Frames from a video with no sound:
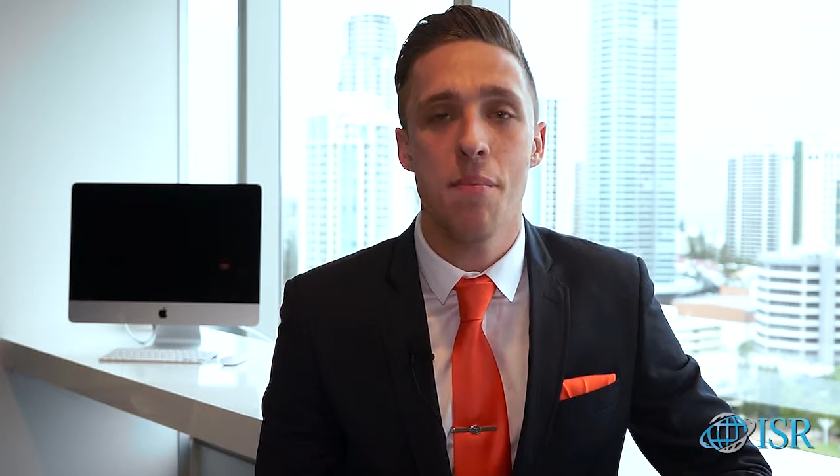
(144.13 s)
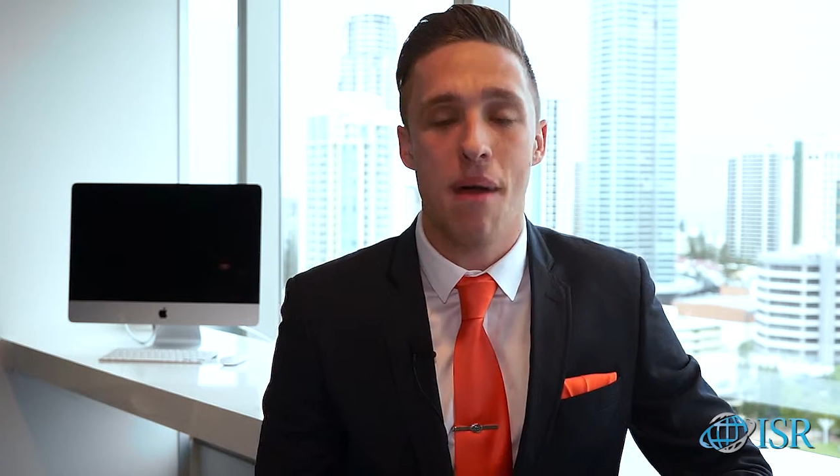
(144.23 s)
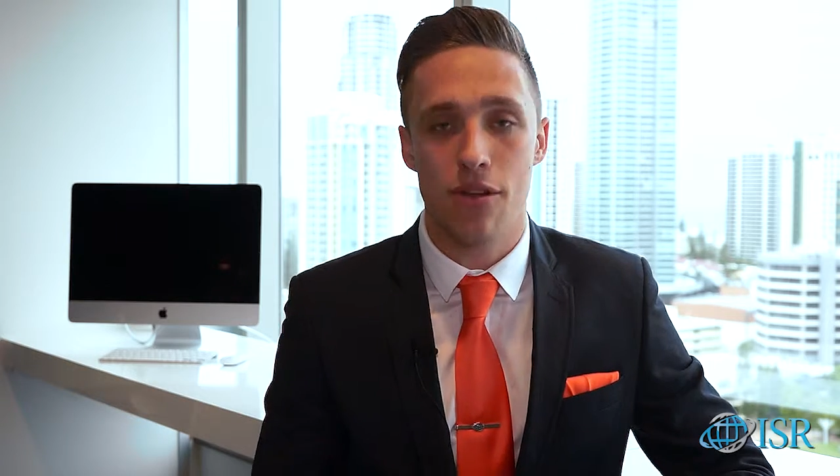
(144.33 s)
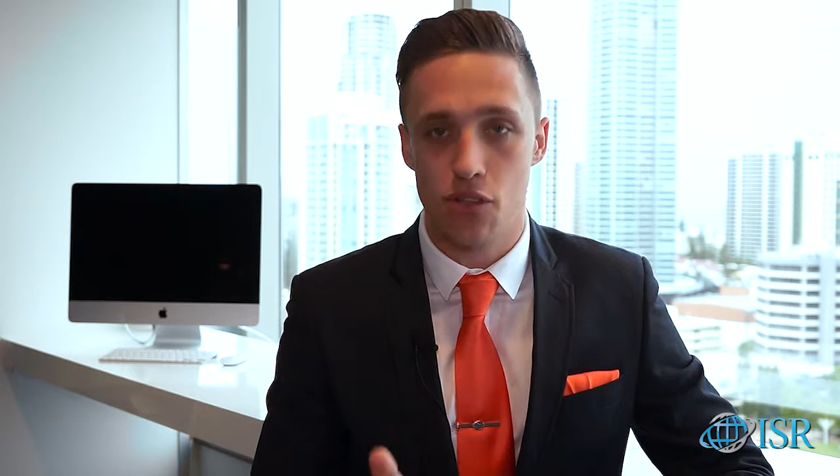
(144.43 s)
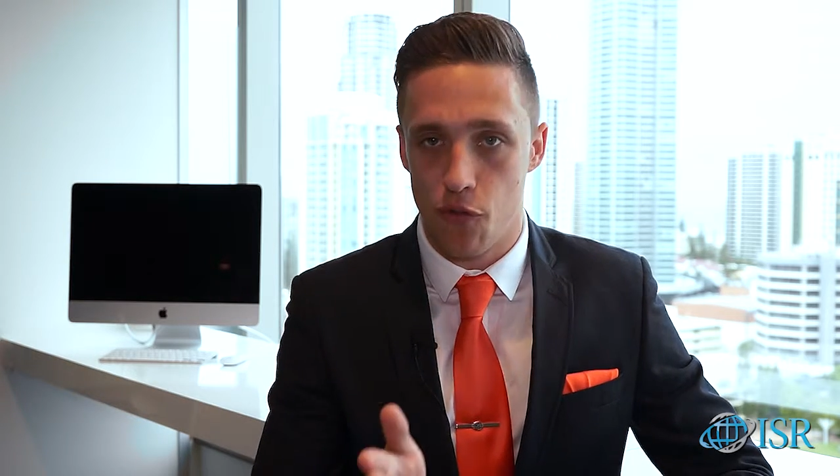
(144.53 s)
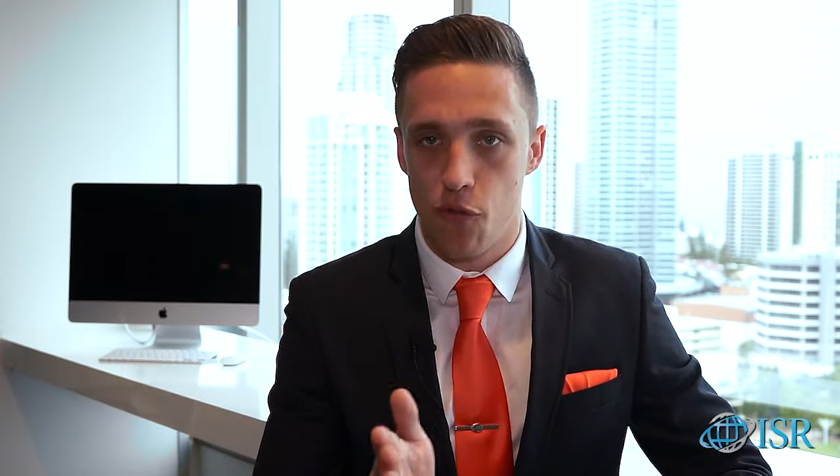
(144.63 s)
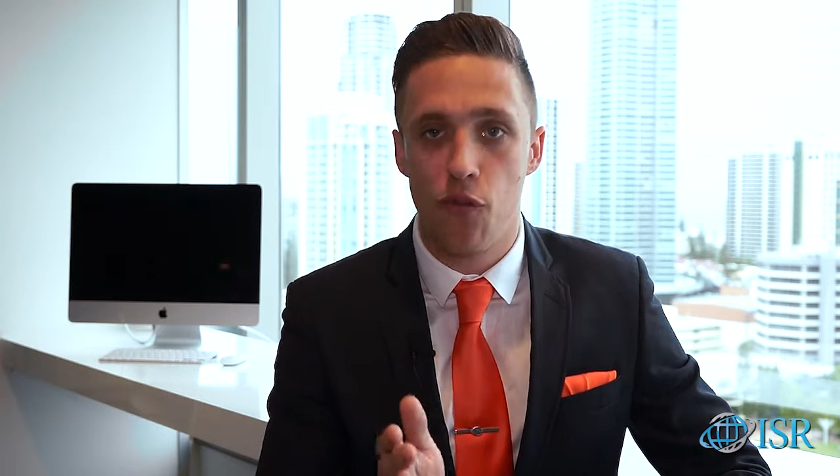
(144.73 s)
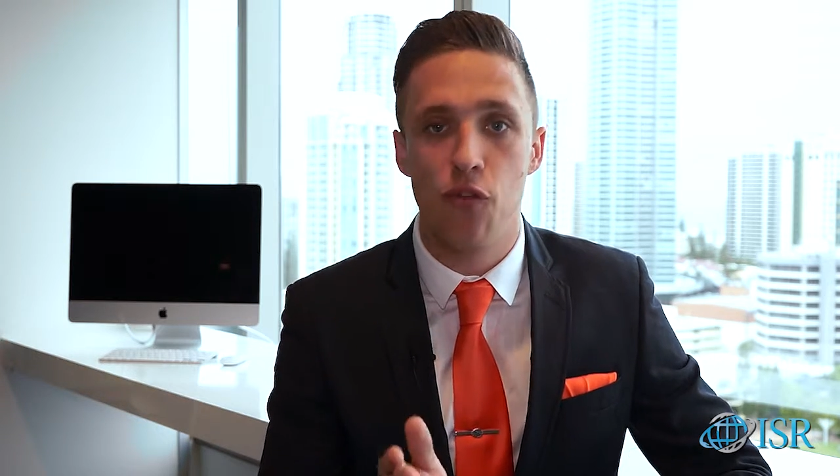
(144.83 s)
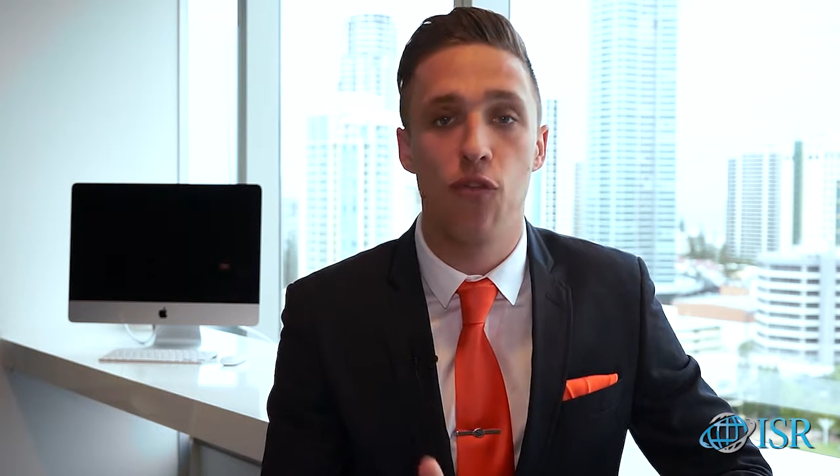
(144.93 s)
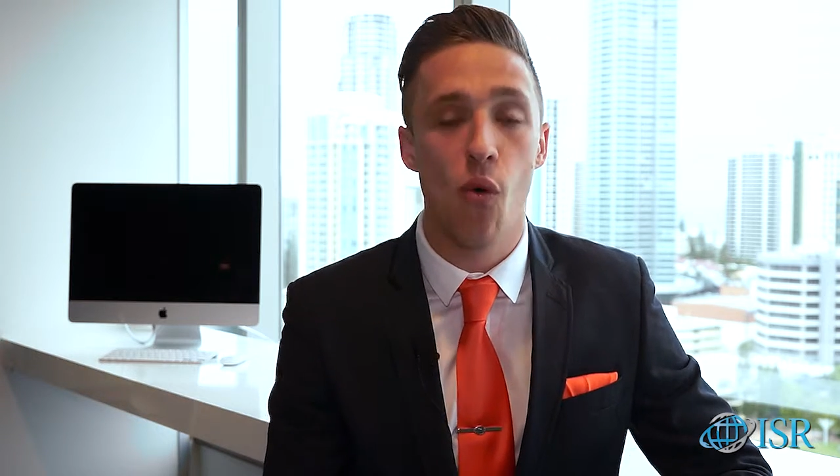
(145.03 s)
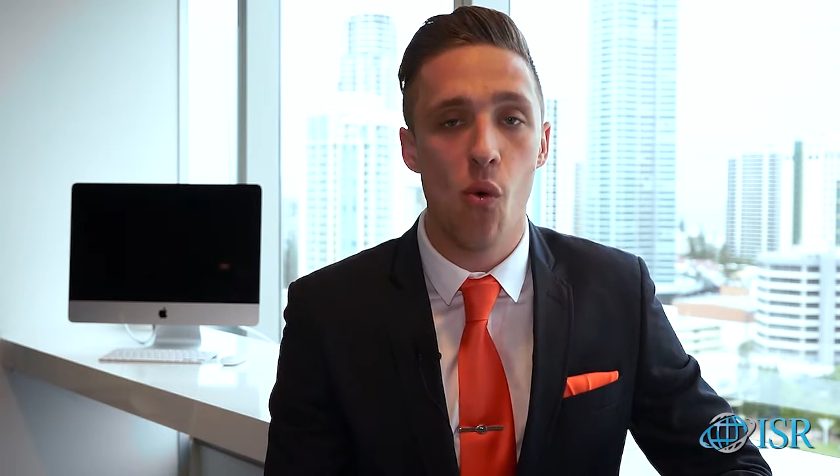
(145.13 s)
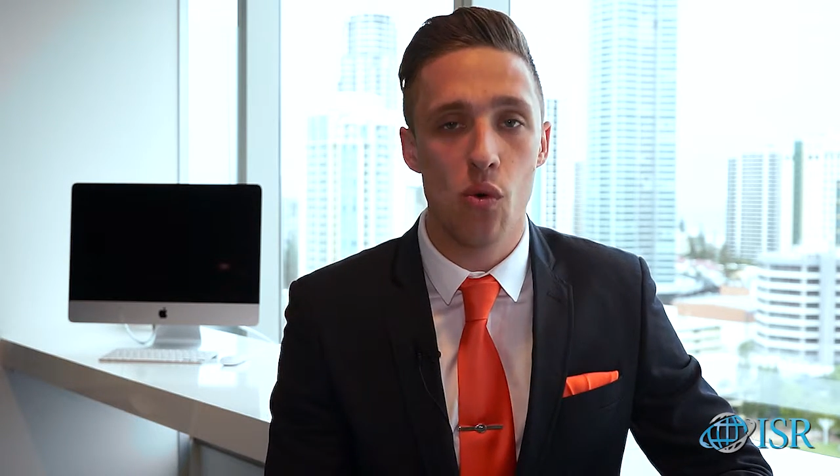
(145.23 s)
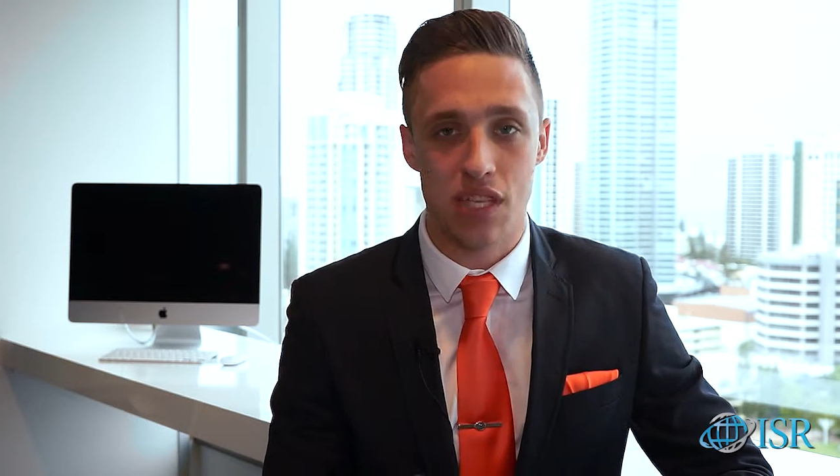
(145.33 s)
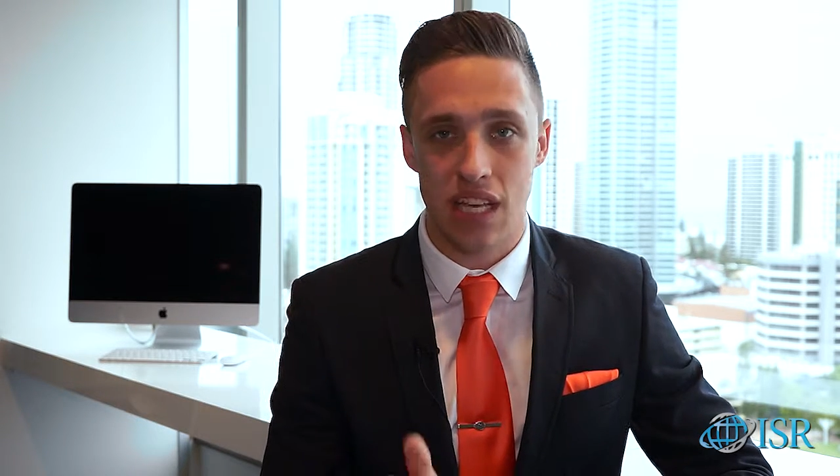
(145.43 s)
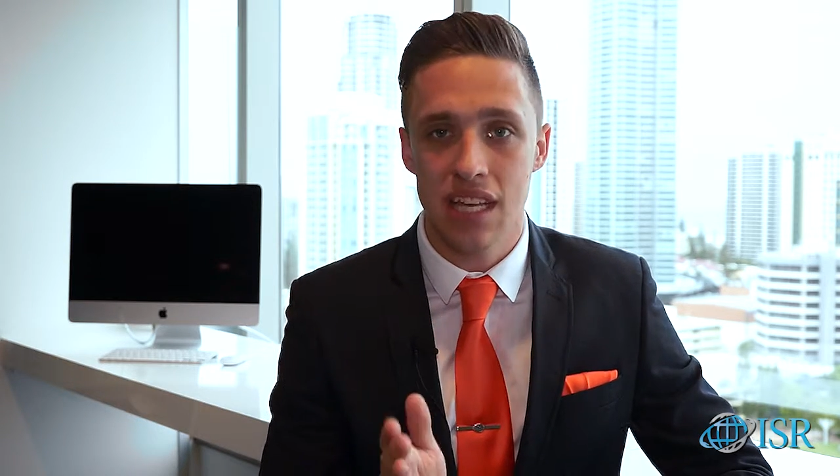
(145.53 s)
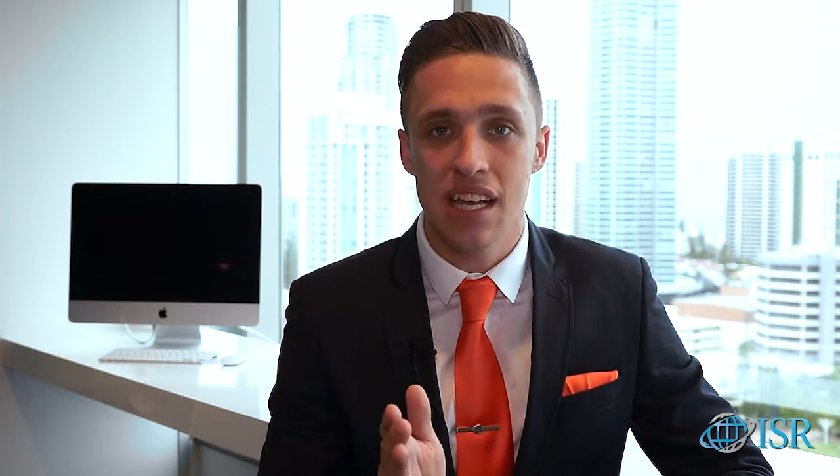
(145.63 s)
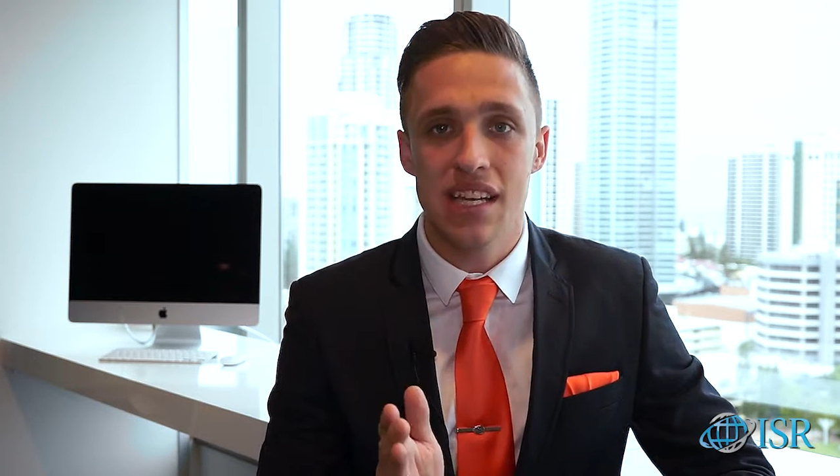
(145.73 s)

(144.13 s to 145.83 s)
about 40